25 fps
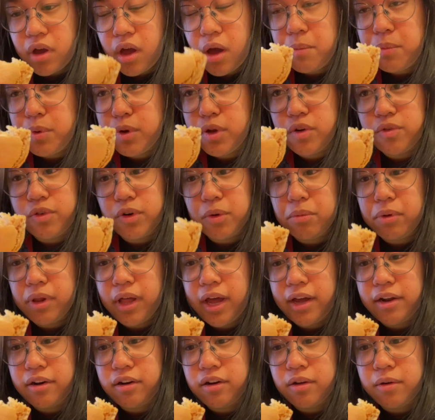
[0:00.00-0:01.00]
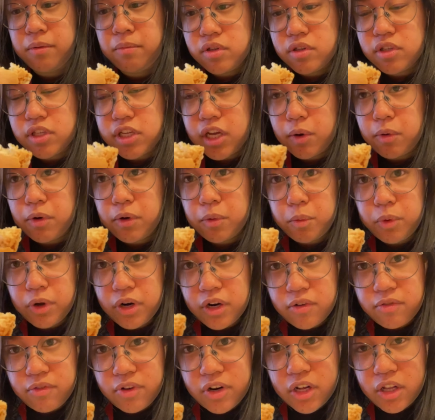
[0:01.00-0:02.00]
a beautiful blend. It's like what,
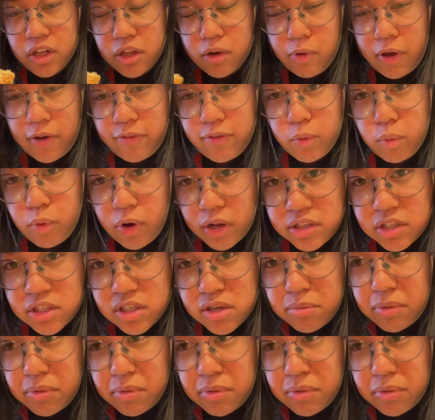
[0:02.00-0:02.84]
a vanilla wafer wants to